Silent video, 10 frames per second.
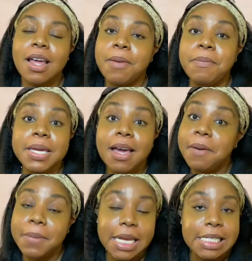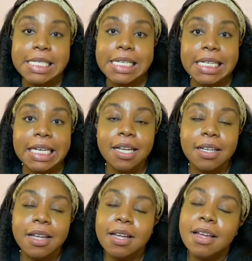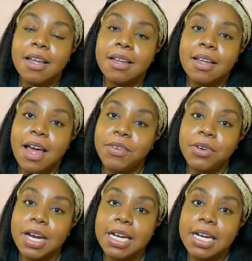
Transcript: Be amazing. Have a great